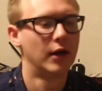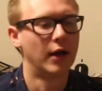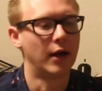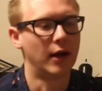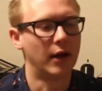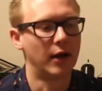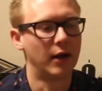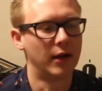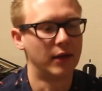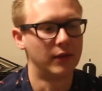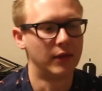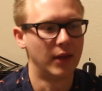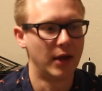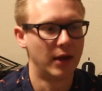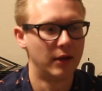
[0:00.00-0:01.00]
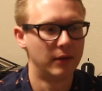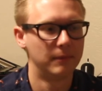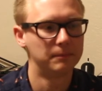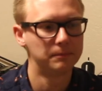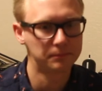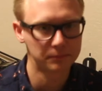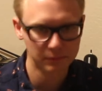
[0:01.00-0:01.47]
and
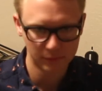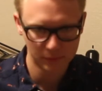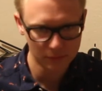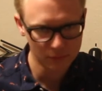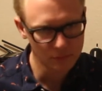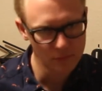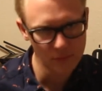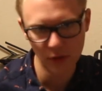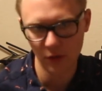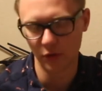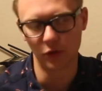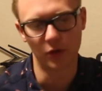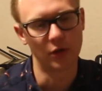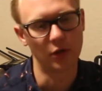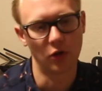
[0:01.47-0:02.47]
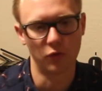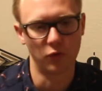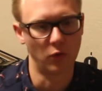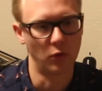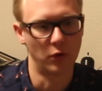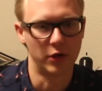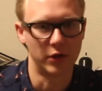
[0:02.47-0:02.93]
then you can go
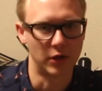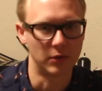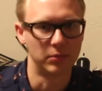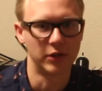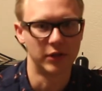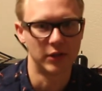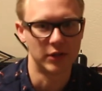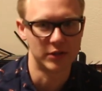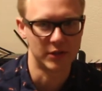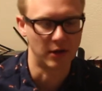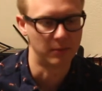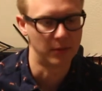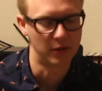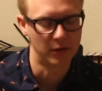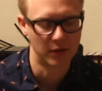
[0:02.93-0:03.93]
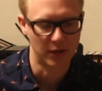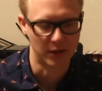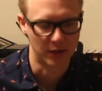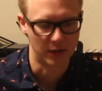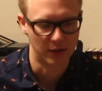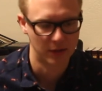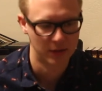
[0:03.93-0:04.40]
forward and complete the assignment
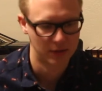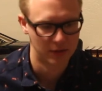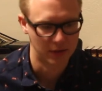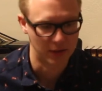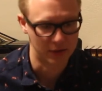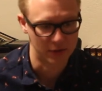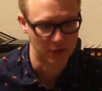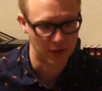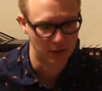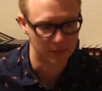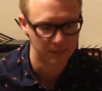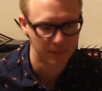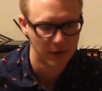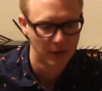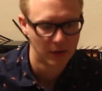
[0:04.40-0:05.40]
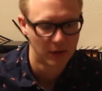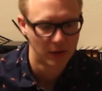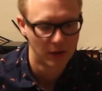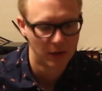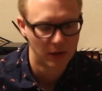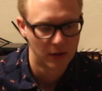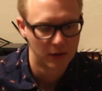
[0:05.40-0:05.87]
as you can.
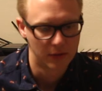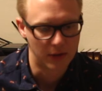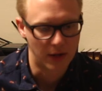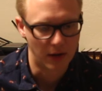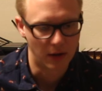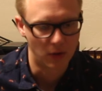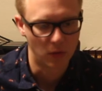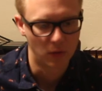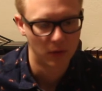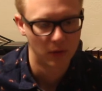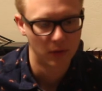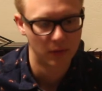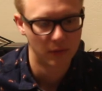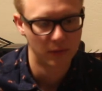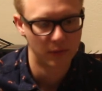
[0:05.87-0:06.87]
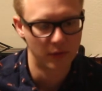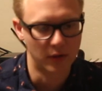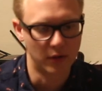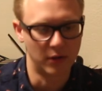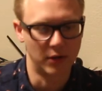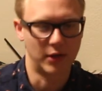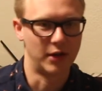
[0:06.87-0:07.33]
Now,
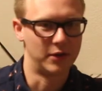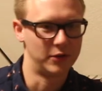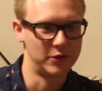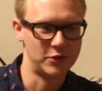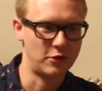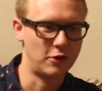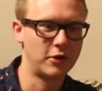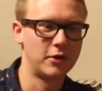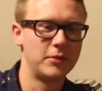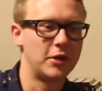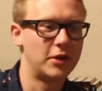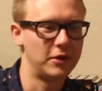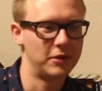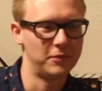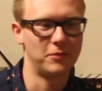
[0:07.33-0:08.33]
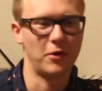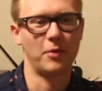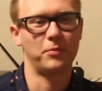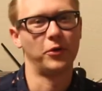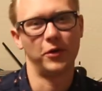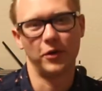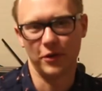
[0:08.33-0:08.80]
again, these are all going to be
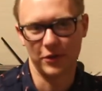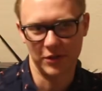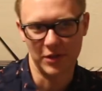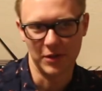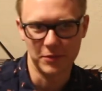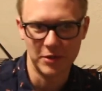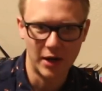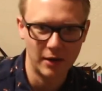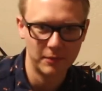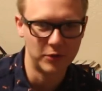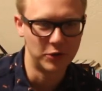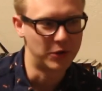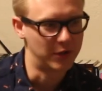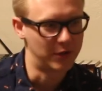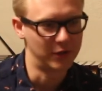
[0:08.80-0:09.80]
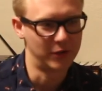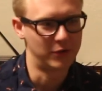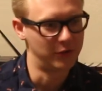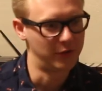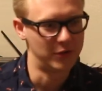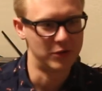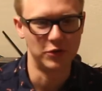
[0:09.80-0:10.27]
uploaded all at the same time. You can
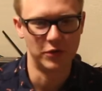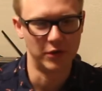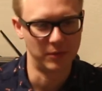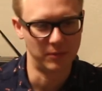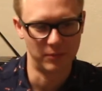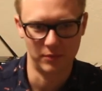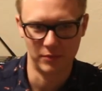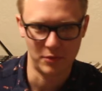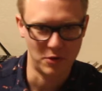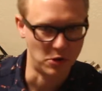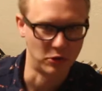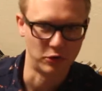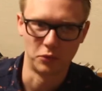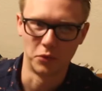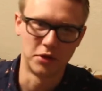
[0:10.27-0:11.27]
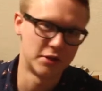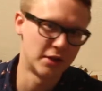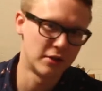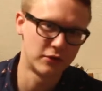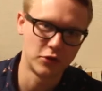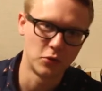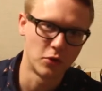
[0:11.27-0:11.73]
literally do them all in one
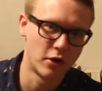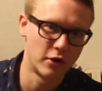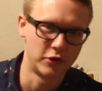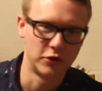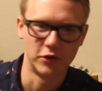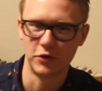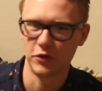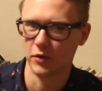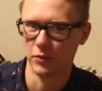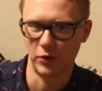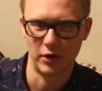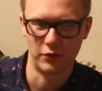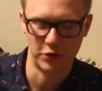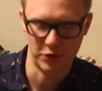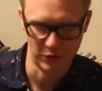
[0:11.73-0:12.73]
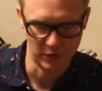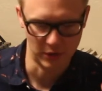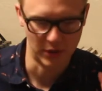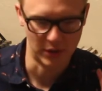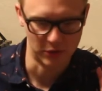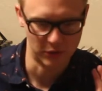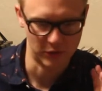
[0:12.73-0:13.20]
day if you want. You can do them whenever, so
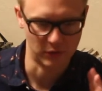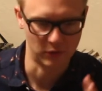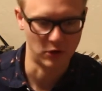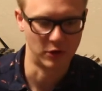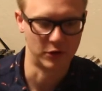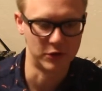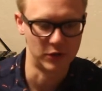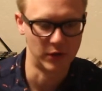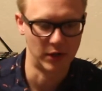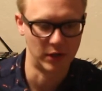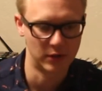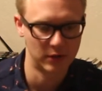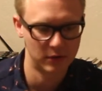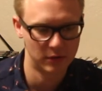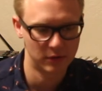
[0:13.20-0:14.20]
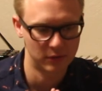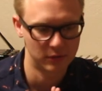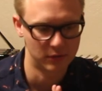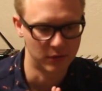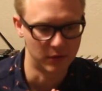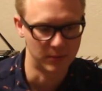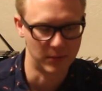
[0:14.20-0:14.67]
again, just so long as you hit
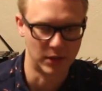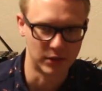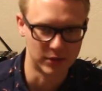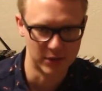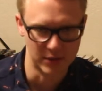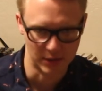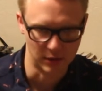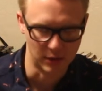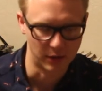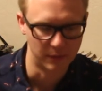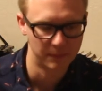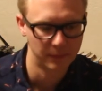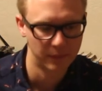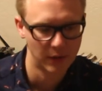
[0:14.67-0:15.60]
the main deadline.